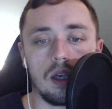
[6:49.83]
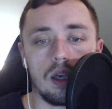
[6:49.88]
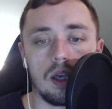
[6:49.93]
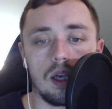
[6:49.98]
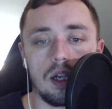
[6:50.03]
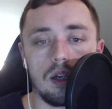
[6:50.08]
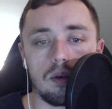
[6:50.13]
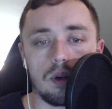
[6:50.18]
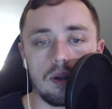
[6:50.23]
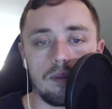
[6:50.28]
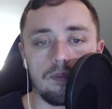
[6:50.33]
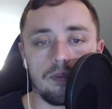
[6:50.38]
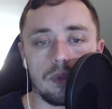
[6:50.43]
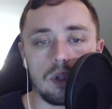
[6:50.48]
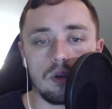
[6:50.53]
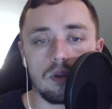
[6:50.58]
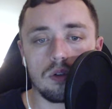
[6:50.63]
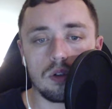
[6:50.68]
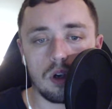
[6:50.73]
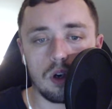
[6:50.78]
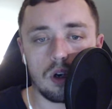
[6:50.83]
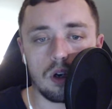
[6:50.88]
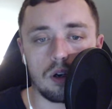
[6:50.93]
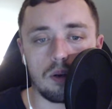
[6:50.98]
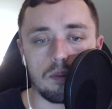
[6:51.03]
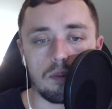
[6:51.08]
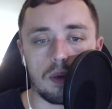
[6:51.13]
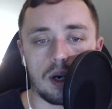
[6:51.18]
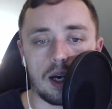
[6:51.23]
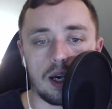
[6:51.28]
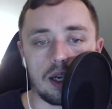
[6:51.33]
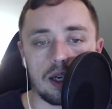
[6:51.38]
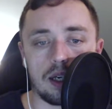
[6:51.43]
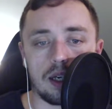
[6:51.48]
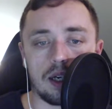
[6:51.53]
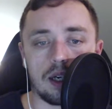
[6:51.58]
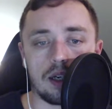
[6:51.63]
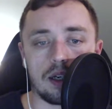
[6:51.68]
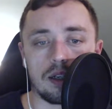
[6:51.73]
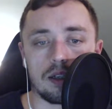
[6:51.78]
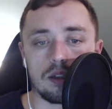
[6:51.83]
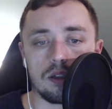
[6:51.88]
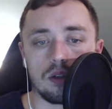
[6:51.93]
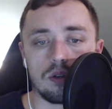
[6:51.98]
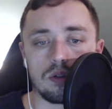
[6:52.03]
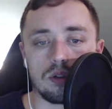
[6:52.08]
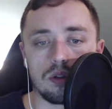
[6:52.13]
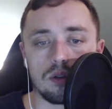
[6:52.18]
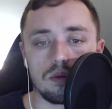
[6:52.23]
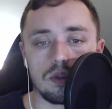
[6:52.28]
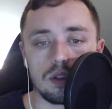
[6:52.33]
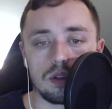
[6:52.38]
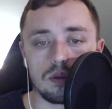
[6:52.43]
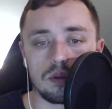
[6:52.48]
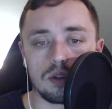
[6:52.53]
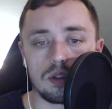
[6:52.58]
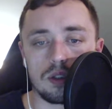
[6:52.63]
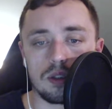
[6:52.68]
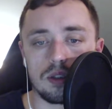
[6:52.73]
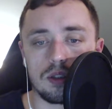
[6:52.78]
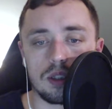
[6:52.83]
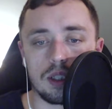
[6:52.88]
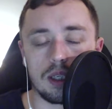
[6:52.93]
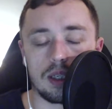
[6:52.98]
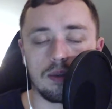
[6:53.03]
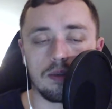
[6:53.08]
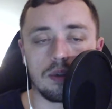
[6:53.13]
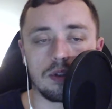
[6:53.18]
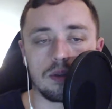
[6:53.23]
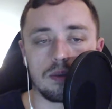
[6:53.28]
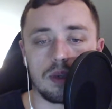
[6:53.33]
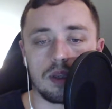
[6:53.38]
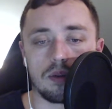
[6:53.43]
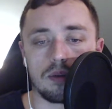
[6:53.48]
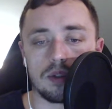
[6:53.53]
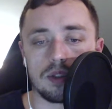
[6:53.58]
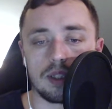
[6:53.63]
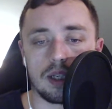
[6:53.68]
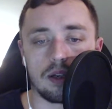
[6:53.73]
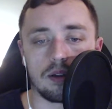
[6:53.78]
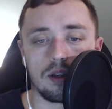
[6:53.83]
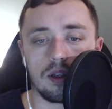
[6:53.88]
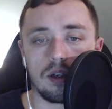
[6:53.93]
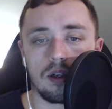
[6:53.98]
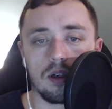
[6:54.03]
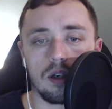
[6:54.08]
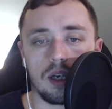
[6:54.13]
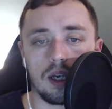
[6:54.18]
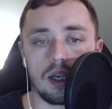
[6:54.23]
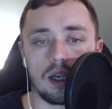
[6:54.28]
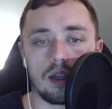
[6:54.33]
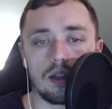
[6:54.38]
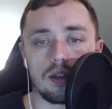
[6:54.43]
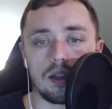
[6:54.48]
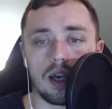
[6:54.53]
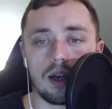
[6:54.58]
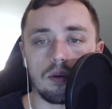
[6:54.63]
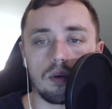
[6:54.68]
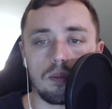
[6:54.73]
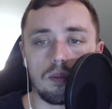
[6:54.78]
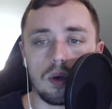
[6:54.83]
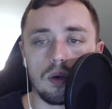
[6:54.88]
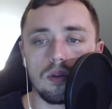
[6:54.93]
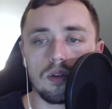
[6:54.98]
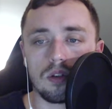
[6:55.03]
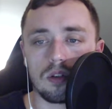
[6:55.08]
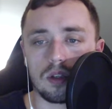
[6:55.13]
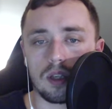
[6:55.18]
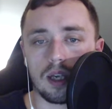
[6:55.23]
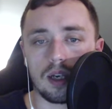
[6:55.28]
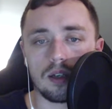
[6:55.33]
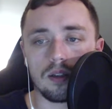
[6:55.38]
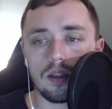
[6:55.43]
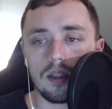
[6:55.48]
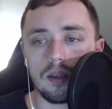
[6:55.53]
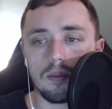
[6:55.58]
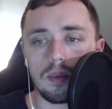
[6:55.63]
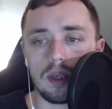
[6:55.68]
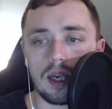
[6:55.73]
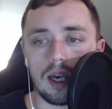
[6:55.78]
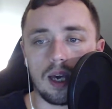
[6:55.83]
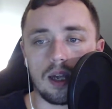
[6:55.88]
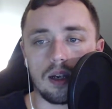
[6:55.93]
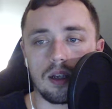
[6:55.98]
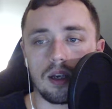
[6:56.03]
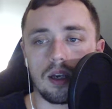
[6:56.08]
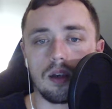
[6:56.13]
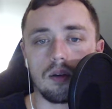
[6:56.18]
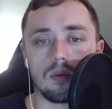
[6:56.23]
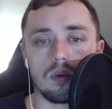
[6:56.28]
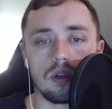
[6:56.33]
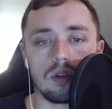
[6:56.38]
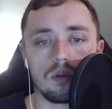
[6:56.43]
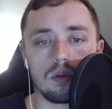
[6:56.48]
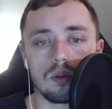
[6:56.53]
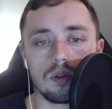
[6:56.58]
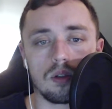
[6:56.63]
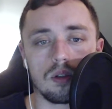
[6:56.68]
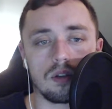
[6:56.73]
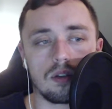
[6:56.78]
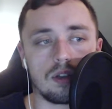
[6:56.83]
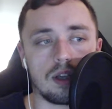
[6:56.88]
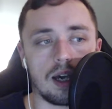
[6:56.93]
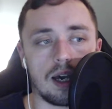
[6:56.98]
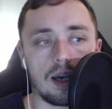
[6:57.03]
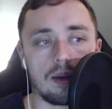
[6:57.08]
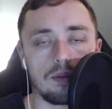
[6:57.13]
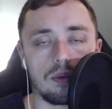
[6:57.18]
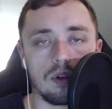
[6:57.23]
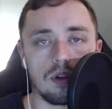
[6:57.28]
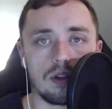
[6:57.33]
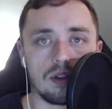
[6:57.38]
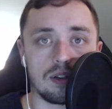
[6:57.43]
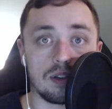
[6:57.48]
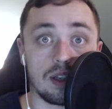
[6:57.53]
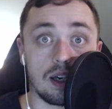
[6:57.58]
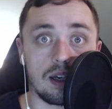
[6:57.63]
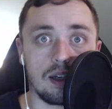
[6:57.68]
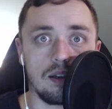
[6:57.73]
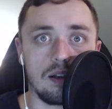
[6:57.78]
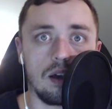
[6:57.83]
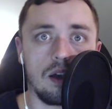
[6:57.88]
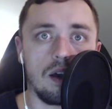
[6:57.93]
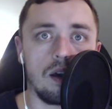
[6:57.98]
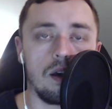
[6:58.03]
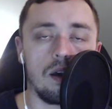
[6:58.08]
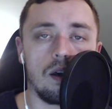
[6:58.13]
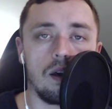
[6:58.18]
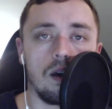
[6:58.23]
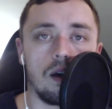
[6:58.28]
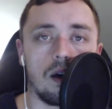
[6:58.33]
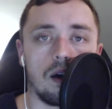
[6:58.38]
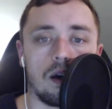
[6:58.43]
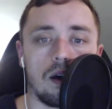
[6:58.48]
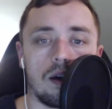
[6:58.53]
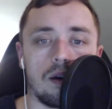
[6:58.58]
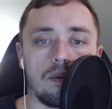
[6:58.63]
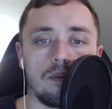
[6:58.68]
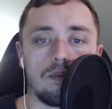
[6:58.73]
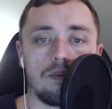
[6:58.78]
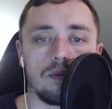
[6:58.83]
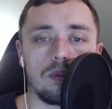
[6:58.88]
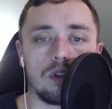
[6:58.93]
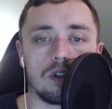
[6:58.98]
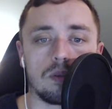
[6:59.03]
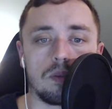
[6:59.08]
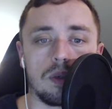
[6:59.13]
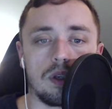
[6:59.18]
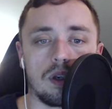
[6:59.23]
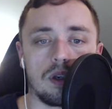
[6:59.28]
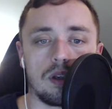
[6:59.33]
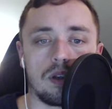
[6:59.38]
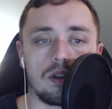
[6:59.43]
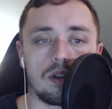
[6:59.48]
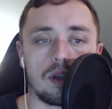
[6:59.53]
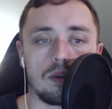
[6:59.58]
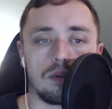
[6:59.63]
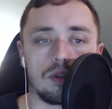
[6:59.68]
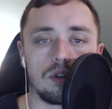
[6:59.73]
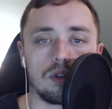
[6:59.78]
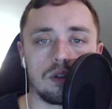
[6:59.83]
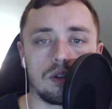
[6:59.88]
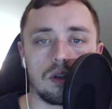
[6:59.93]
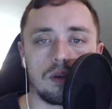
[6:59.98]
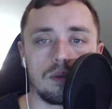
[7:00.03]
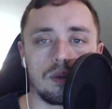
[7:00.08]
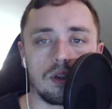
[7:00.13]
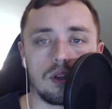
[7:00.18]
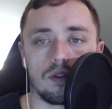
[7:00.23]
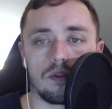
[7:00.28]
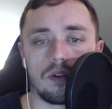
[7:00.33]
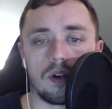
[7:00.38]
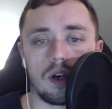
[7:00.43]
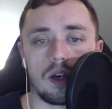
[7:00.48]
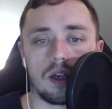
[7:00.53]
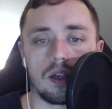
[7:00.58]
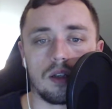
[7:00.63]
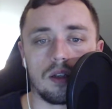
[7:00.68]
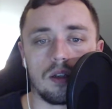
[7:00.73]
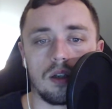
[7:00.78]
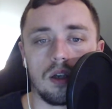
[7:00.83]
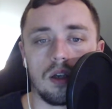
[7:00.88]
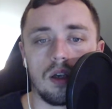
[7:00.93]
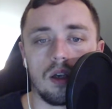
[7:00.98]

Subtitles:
anyway, those are my go-to resources. There's some other ones out there, and I will most likely be adding a resources tab to the site, just because I'm sure I'm going to find